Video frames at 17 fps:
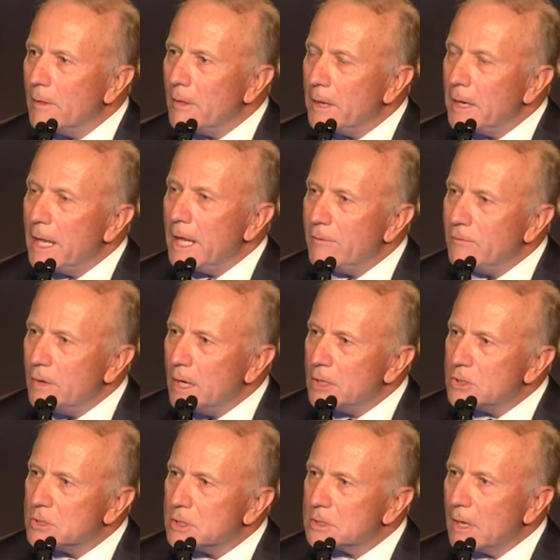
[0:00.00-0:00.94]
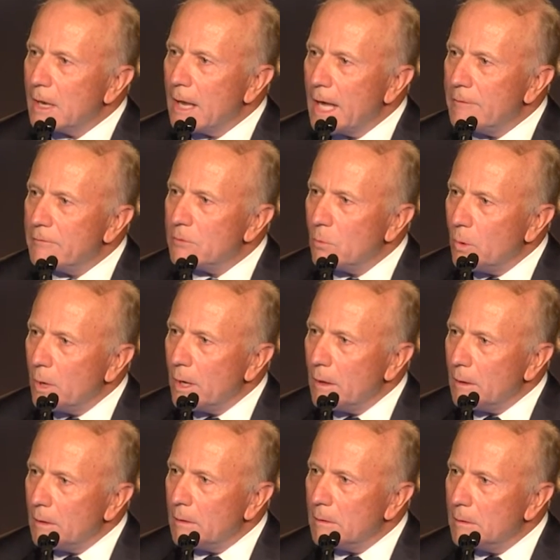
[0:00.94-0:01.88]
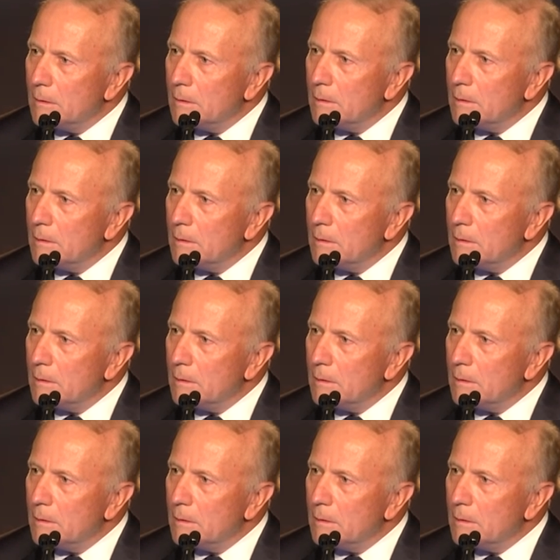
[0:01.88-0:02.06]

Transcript: that aviation is alive and well